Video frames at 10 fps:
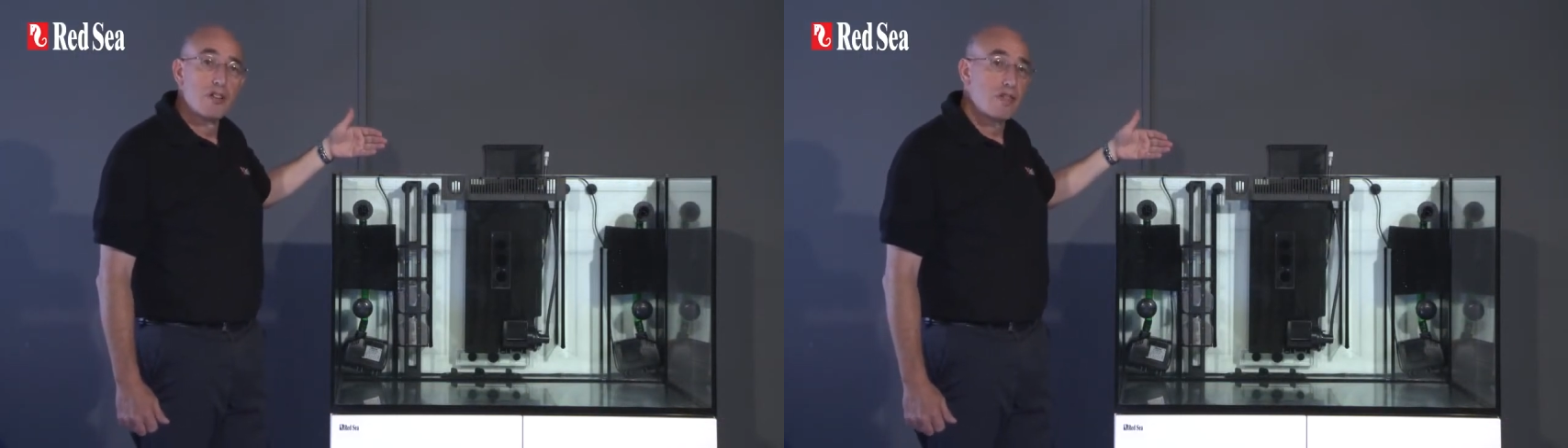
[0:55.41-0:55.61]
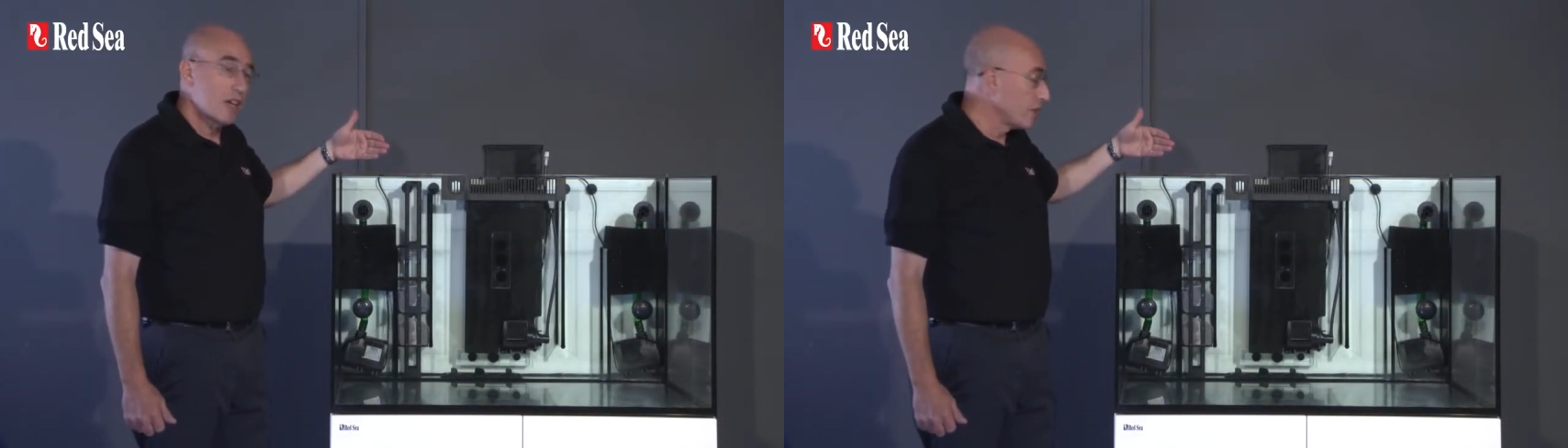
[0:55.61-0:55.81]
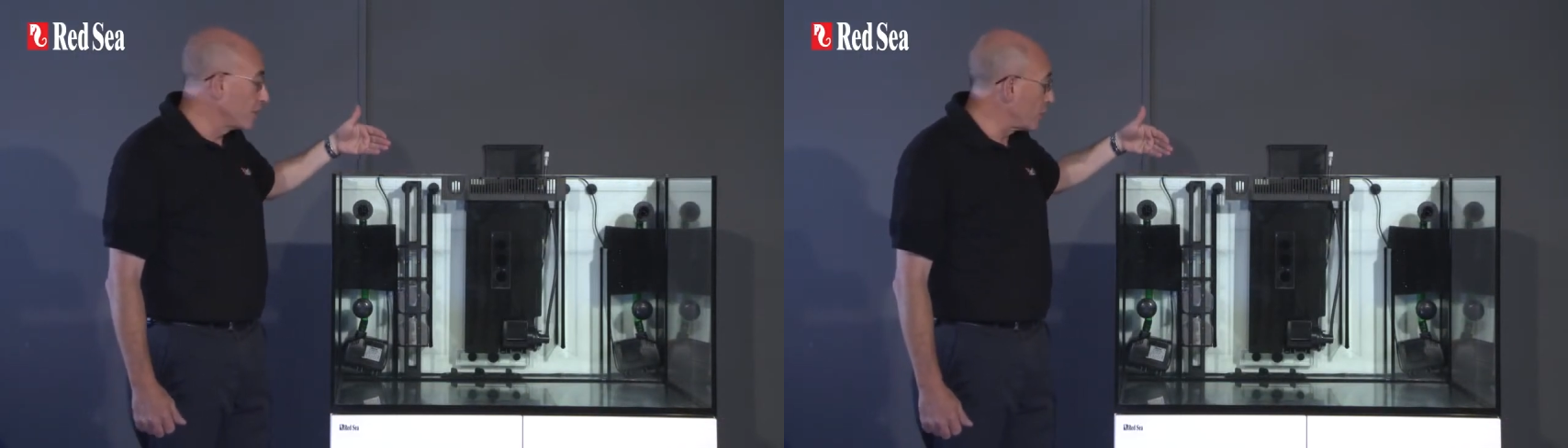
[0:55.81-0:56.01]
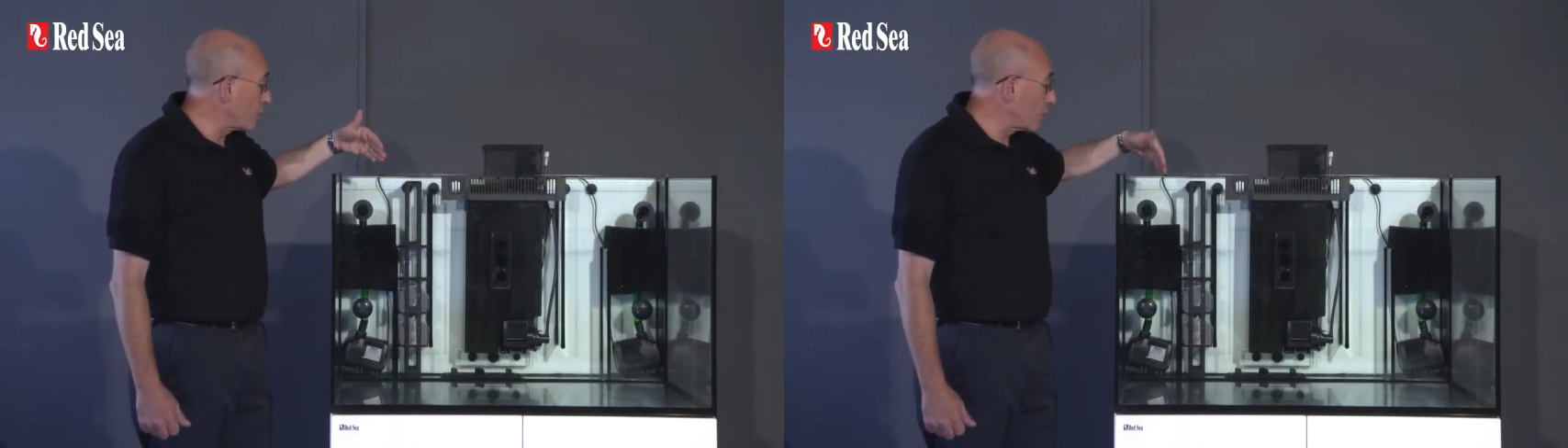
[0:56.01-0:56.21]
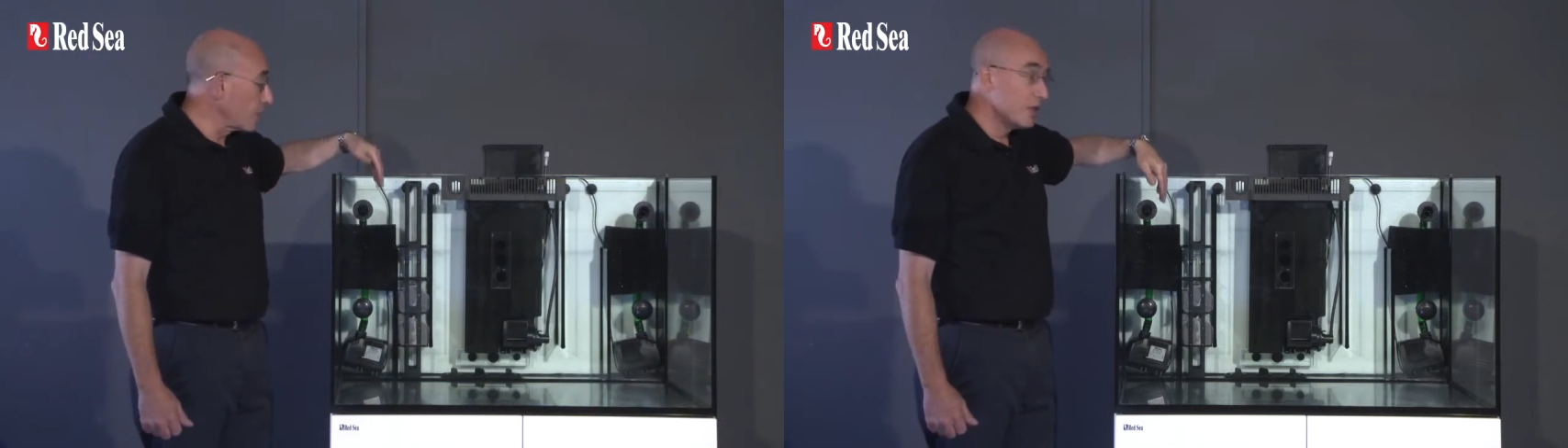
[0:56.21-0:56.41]
via the
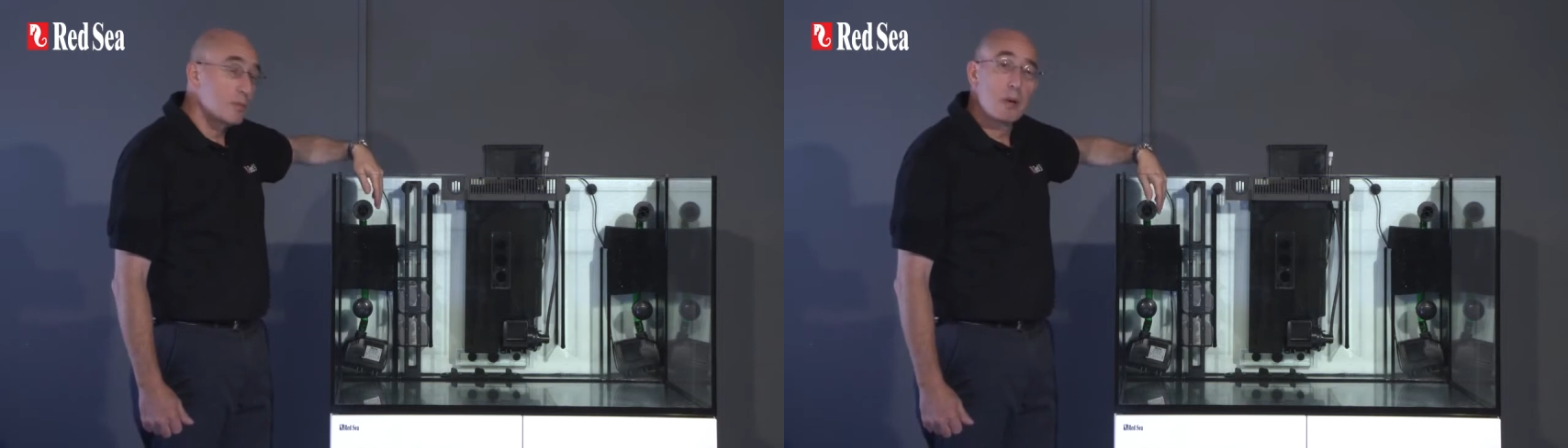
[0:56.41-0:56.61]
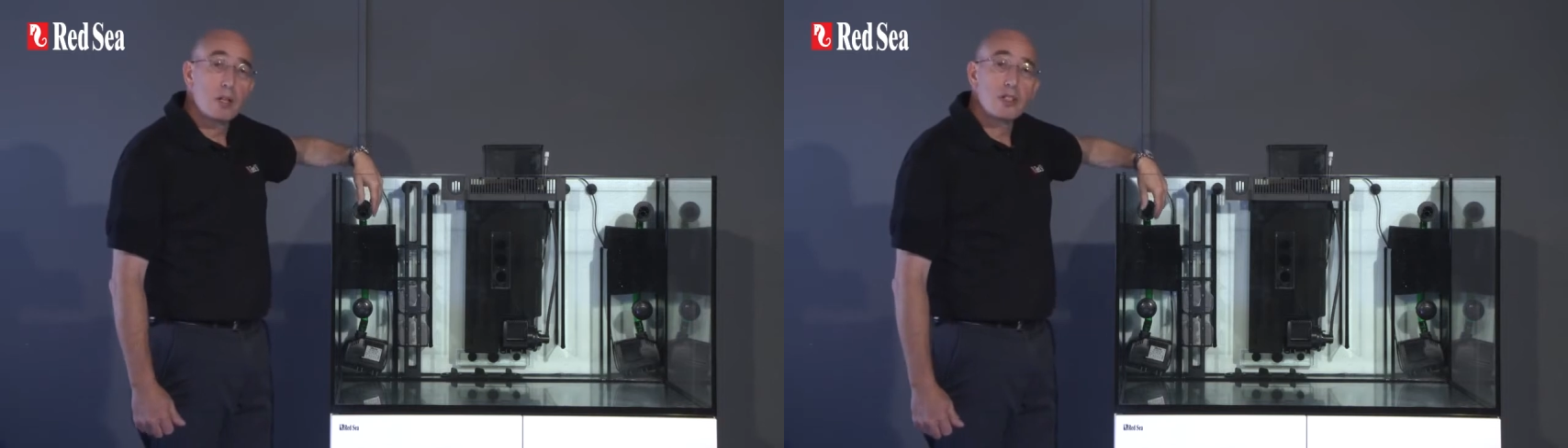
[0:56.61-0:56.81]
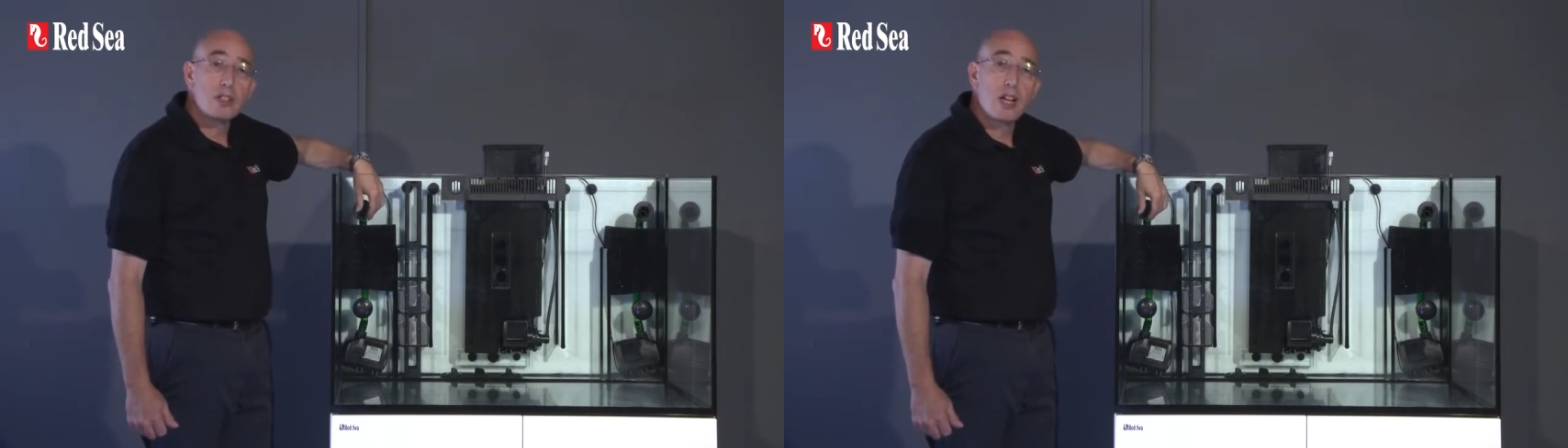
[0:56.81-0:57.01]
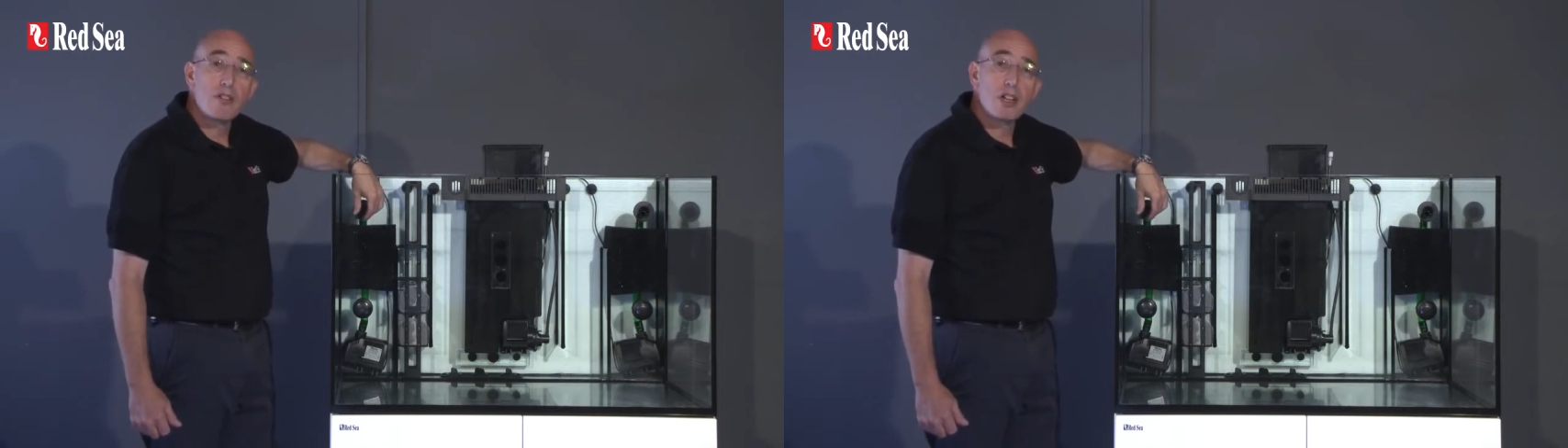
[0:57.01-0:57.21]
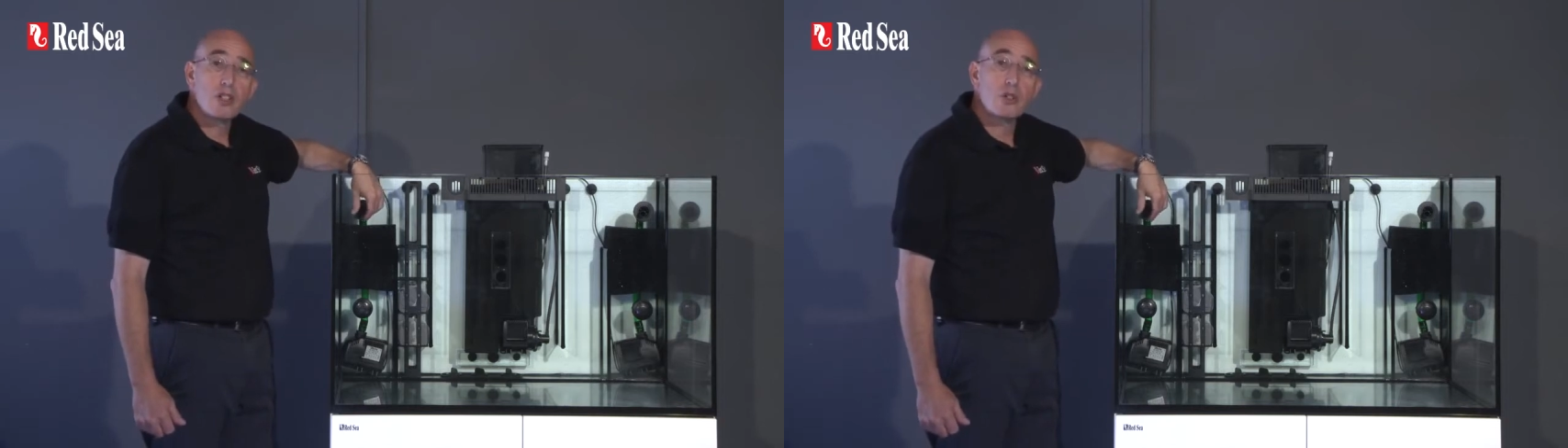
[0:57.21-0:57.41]
discrete
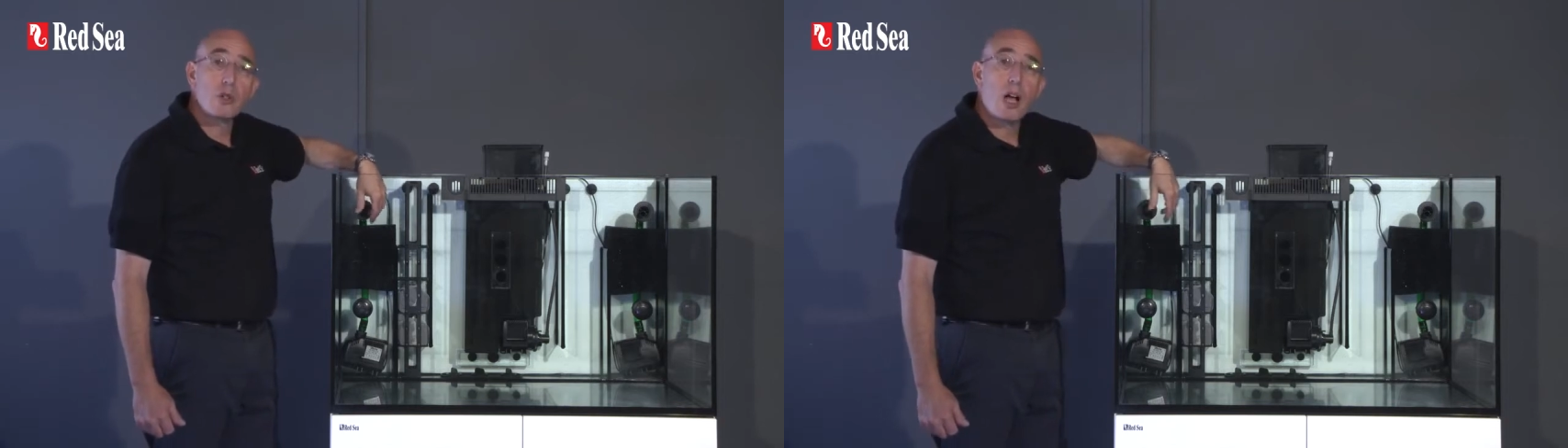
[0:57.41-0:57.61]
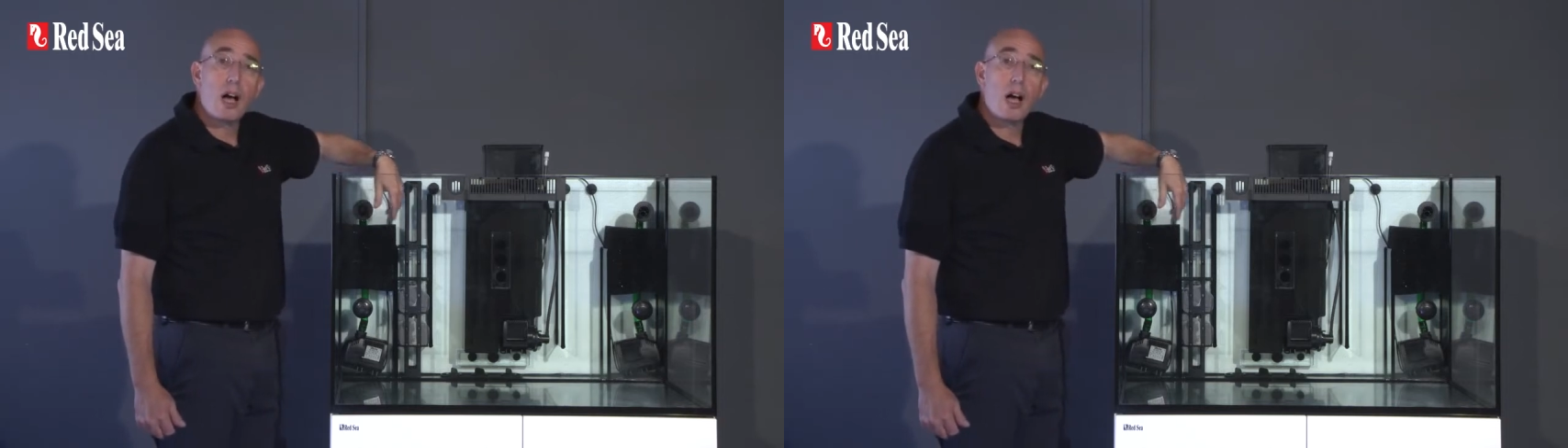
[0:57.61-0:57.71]
multi-directional